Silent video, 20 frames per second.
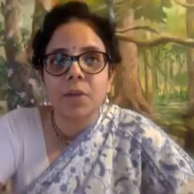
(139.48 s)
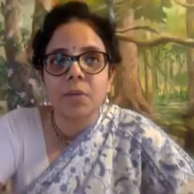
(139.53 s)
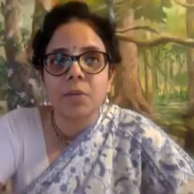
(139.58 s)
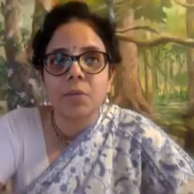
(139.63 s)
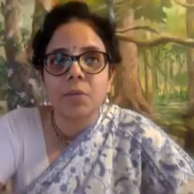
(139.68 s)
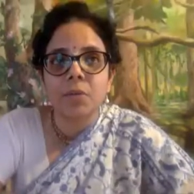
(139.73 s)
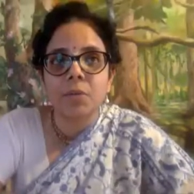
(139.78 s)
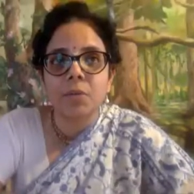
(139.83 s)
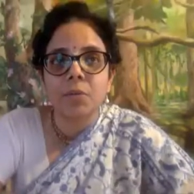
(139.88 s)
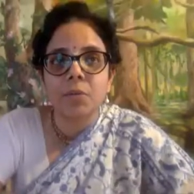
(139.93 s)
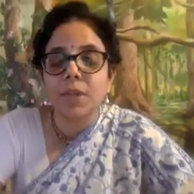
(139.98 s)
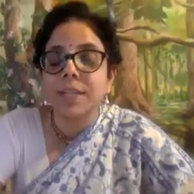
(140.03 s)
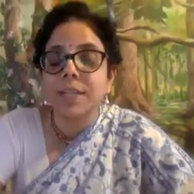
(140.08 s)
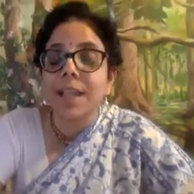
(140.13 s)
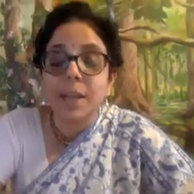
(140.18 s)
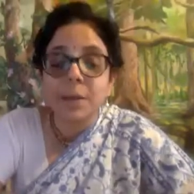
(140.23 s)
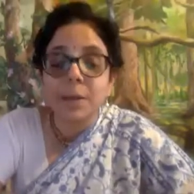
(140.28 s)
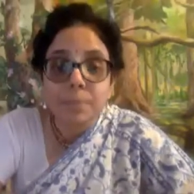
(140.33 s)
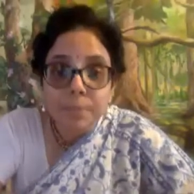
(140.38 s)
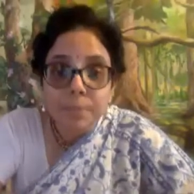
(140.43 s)
what
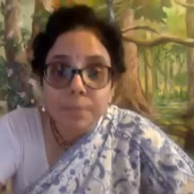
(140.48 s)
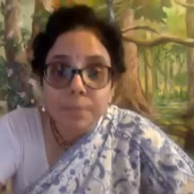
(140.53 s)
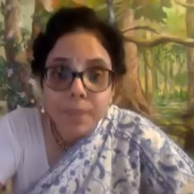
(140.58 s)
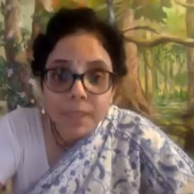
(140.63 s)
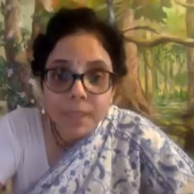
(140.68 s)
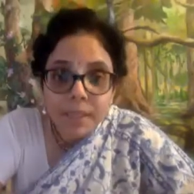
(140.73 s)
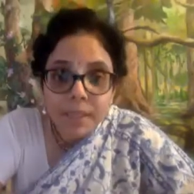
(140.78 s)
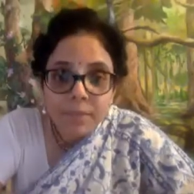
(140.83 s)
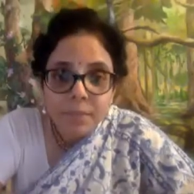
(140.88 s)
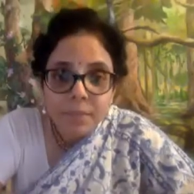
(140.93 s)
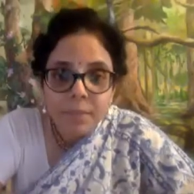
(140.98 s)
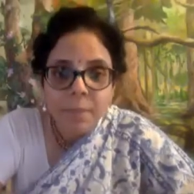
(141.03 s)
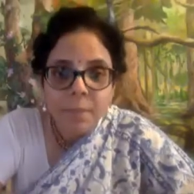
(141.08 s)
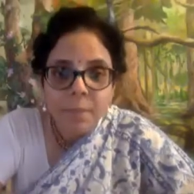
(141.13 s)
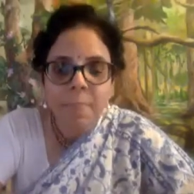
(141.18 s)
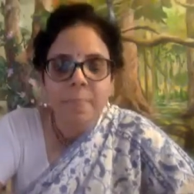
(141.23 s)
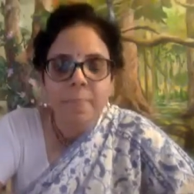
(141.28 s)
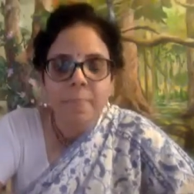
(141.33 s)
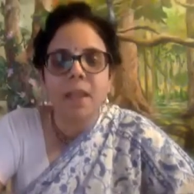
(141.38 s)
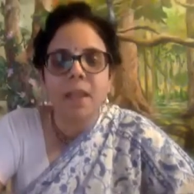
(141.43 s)
helped me,
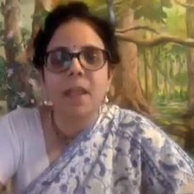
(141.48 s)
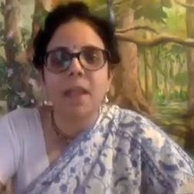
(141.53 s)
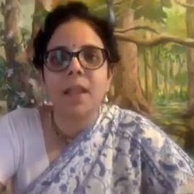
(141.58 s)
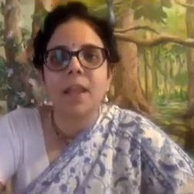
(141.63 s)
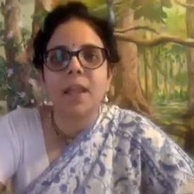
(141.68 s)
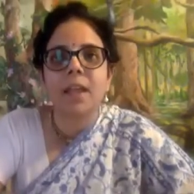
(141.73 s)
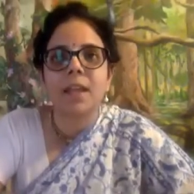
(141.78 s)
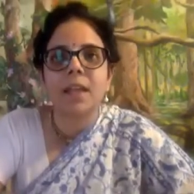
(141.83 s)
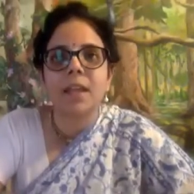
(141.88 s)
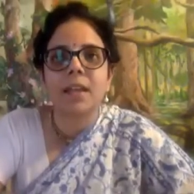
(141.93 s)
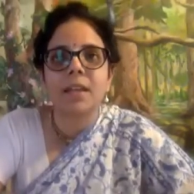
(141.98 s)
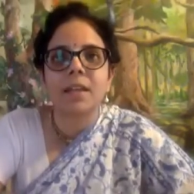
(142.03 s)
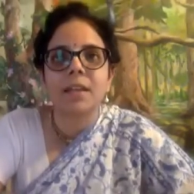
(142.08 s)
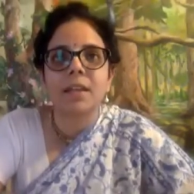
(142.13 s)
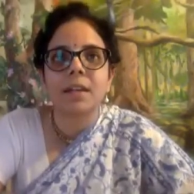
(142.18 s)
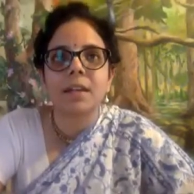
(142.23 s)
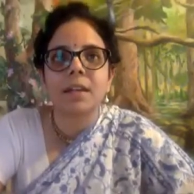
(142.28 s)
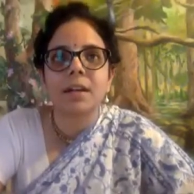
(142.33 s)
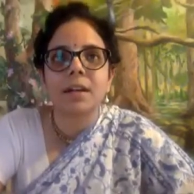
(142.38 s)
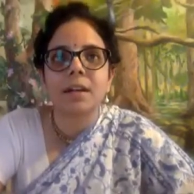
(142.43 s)
and
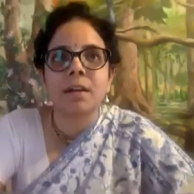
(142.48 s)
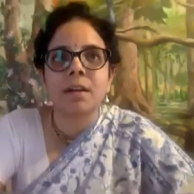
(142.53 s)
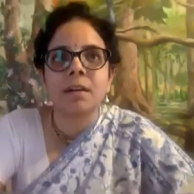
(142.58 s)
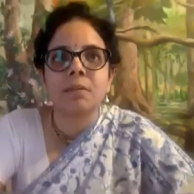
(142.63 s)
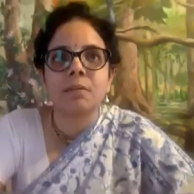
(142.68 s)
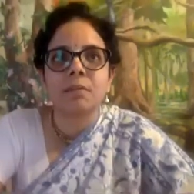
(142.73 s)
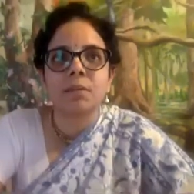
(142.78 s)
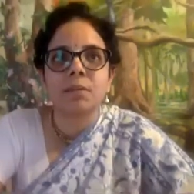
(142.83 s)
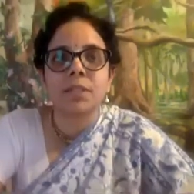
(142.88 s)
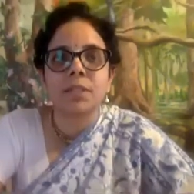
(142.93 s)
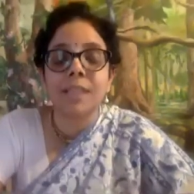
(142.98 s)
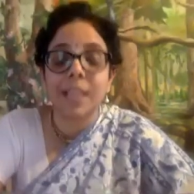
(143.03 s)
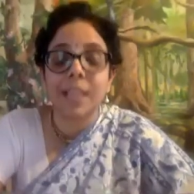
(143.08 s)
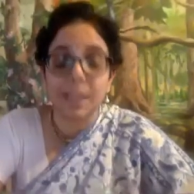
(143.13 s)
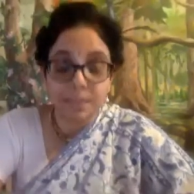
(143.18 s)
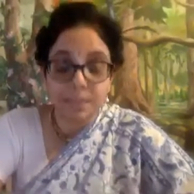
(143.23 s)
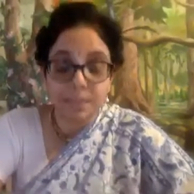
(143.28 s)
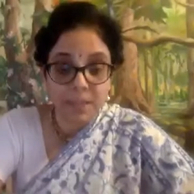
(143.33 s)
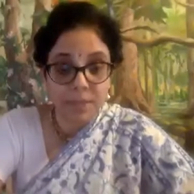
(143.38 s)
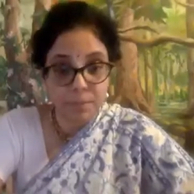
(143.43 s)
what's
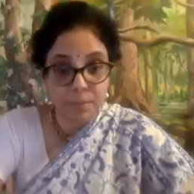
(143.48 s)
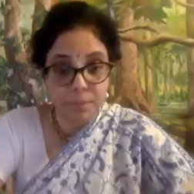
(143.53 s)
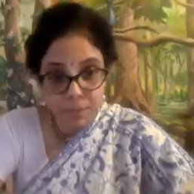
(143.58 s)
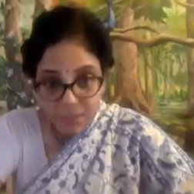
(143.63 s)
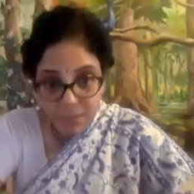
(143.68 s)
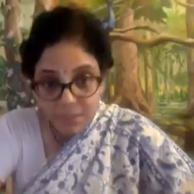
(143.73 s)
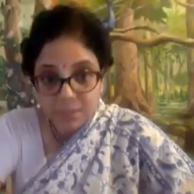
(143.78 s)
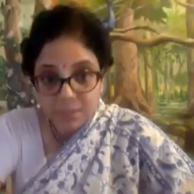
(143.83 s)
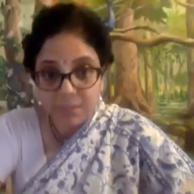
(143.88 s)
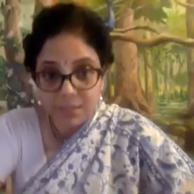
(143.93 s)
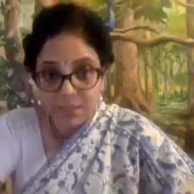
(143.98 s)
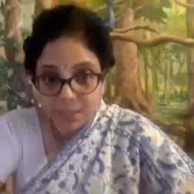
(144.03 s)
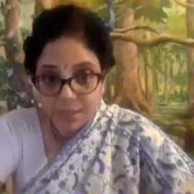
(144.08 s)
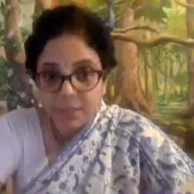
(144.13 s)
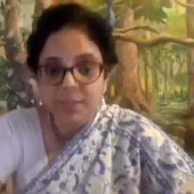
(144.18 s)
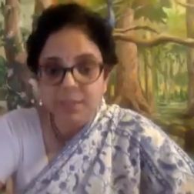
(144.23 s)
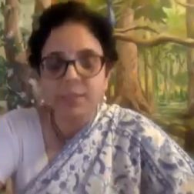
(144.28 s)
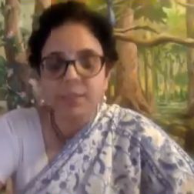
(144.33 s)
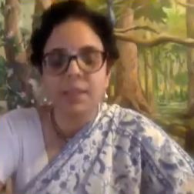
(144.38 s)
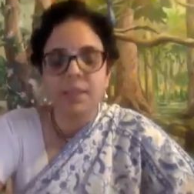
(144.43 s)
helping me
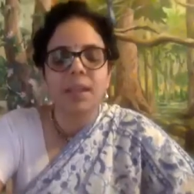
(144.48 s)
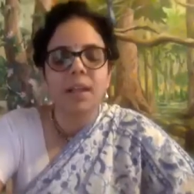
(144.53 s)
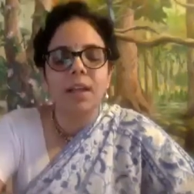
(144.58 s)
still